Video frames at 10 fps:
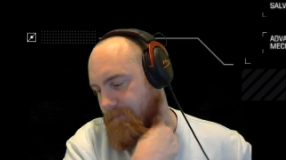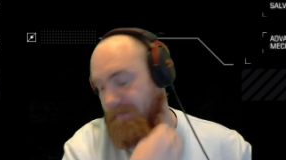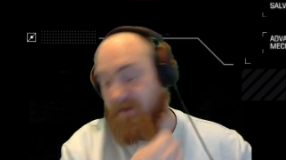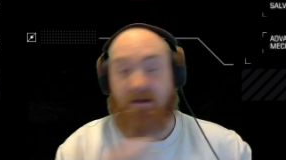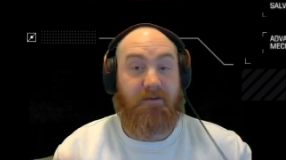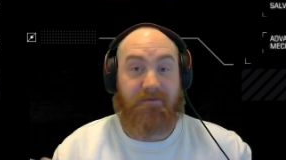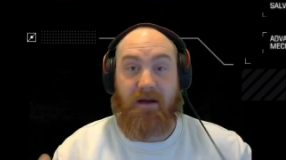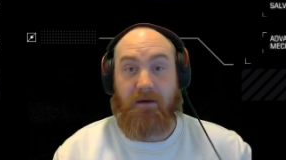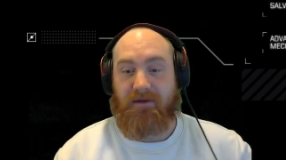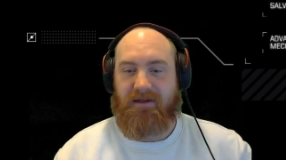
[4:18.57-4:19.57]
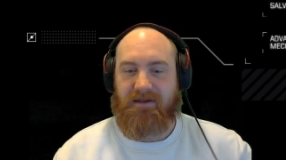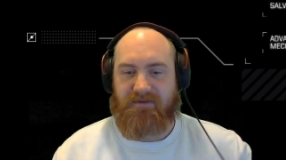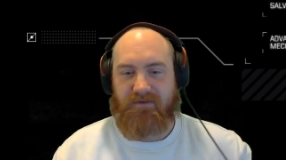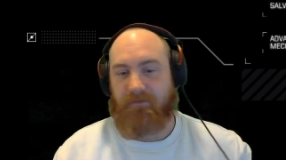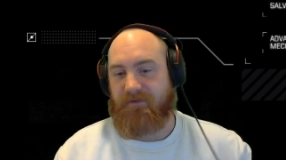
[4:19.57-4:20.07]
as I've found, at
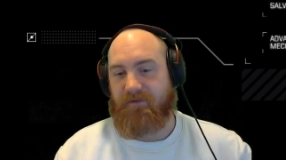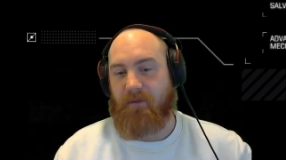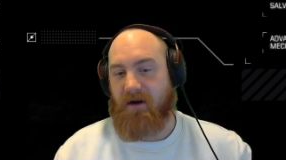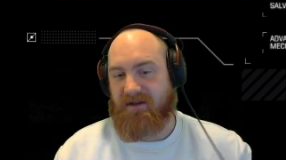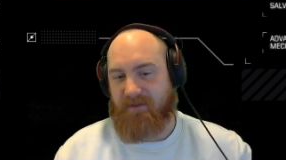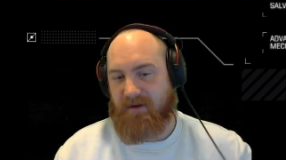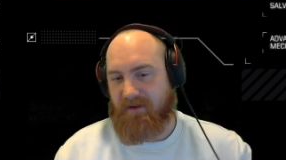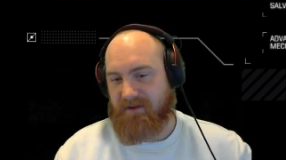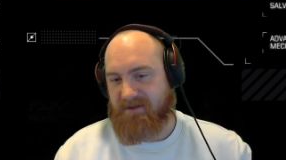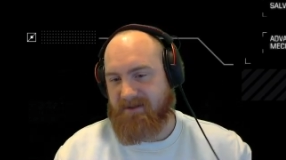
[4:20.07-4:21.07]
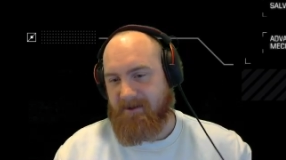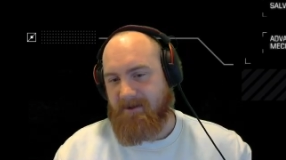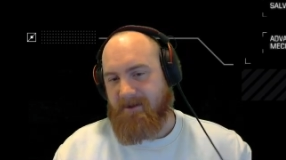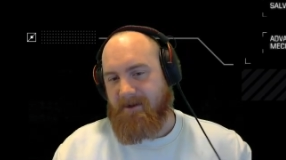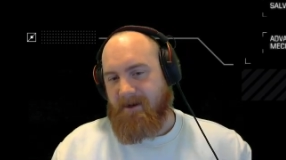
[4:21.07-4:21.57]
least from my experience,
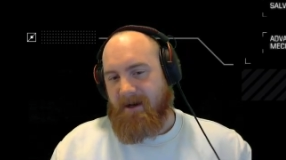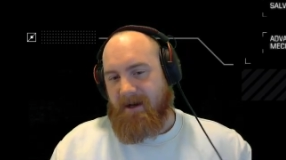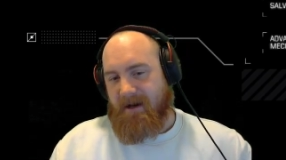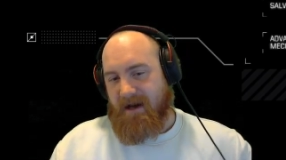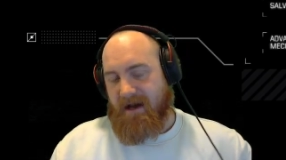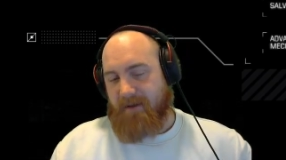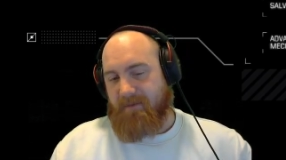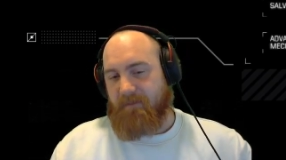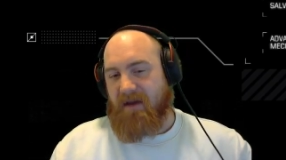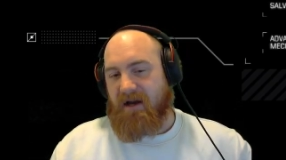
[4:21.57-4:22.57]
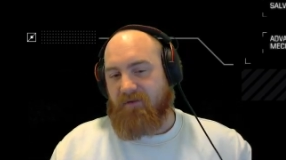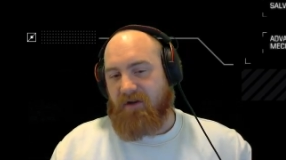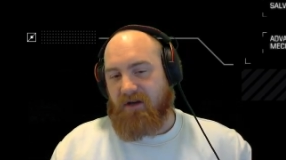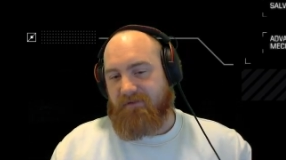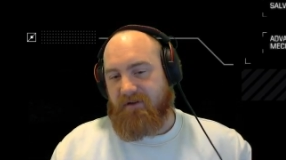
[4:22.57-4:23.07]
mech
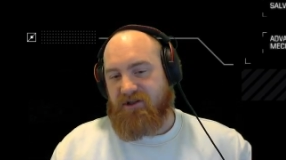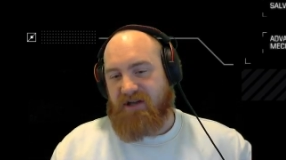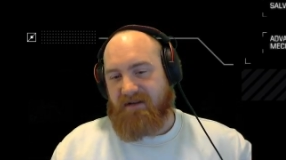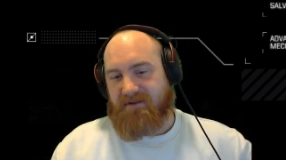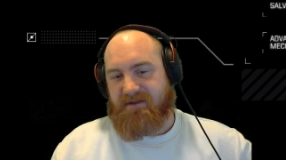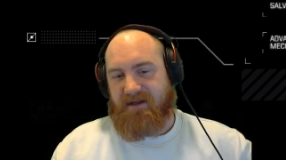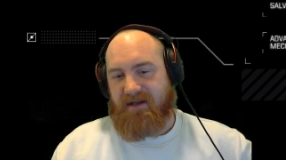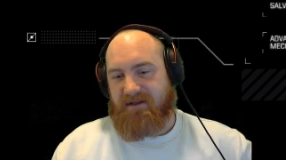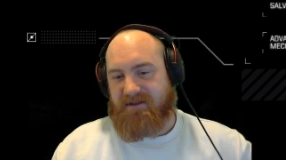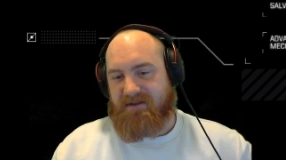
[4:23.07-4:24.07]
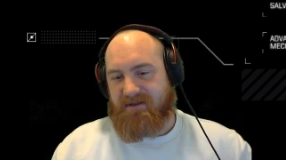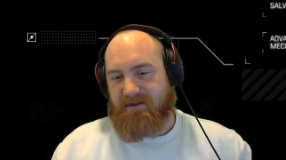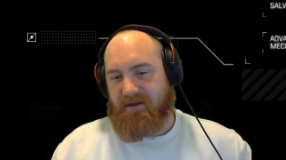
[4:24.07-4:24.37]
recovery chance is